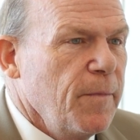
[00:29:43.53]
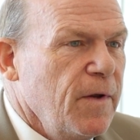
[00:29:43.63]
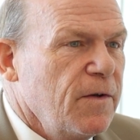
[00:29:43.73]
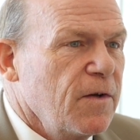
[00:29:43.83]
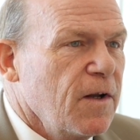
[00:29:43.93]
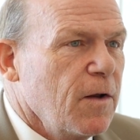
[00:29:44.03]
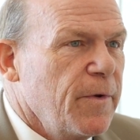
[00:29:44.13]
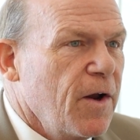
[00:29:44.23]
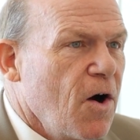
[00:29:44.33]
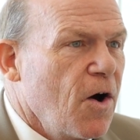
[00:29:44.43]
It's a little
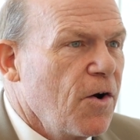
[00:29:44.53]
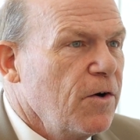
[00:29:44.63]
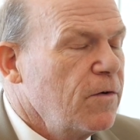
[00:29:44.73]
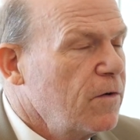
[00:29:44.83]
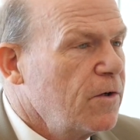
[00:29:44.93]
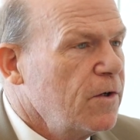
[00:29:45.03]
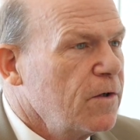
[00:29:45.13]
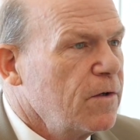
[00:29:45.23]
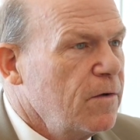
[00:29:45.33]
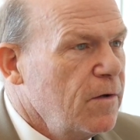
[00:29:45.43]
bit harder
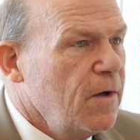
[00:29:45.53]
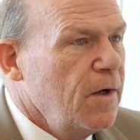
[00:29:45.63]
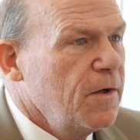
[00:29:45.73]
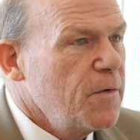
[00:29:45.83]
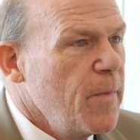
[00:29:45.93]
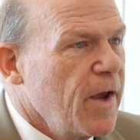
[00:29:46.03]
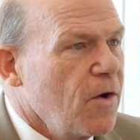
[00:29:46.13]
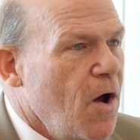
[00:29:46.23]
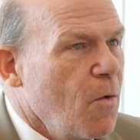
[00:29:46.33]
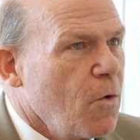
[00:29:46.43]
to make
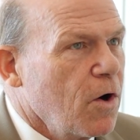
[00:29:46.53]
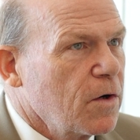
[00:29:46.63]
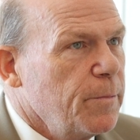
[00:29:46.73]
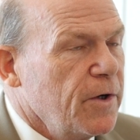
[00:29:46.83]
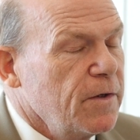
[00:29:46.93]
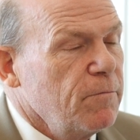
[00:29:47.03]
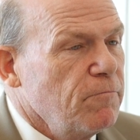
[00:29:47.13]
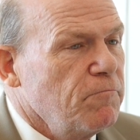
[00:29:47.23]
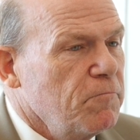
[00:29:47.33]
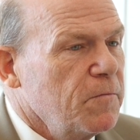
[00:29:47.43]
it all work, but
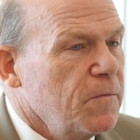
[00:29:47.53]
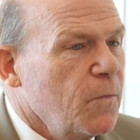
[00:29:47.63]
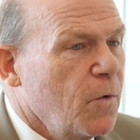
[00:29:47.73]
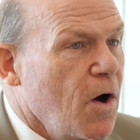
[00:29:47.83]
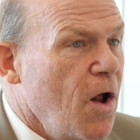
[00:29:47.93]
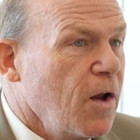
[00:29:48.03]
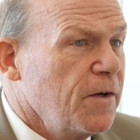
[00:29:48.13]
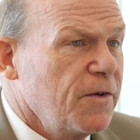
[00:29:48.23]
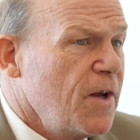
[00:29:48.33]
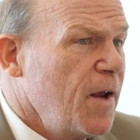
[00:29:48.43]
we're all in
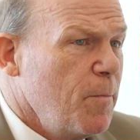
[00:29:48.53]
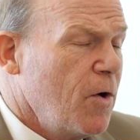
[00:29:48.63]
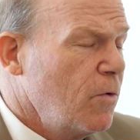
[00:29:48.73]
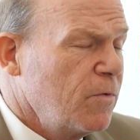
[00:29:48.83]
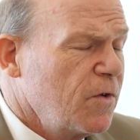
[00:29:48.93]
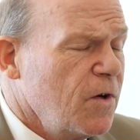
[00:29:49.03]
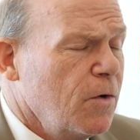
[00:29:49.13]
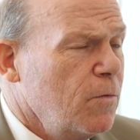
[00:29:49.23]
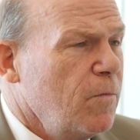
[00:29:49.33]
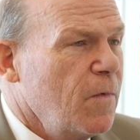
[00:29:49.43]
the same boat, so